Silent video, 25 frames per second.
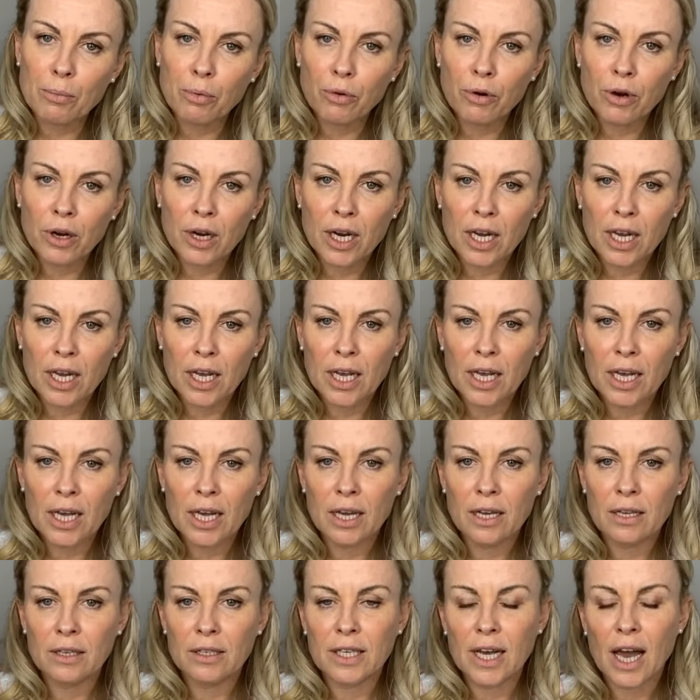
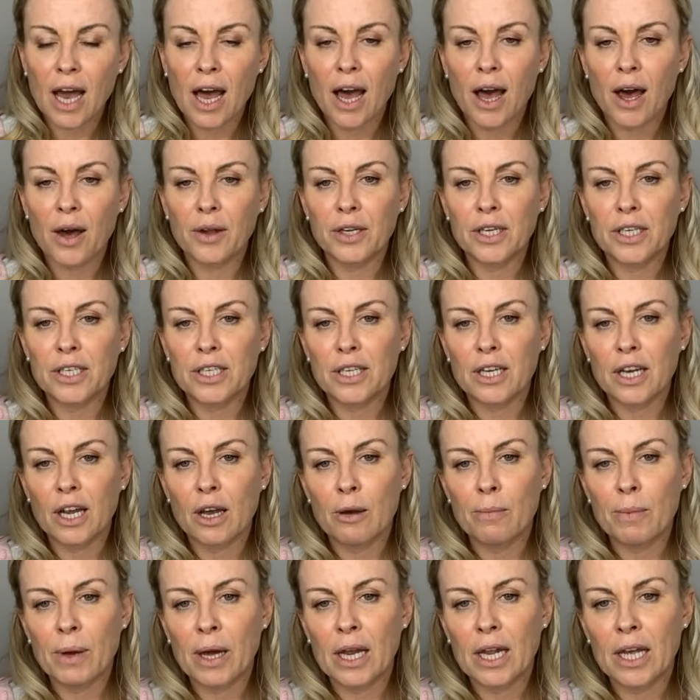Breathe down into the
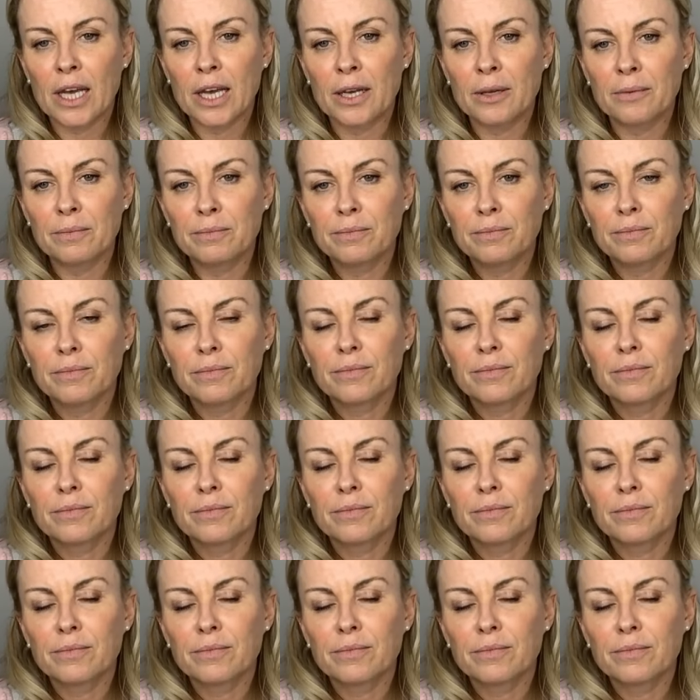lower belly.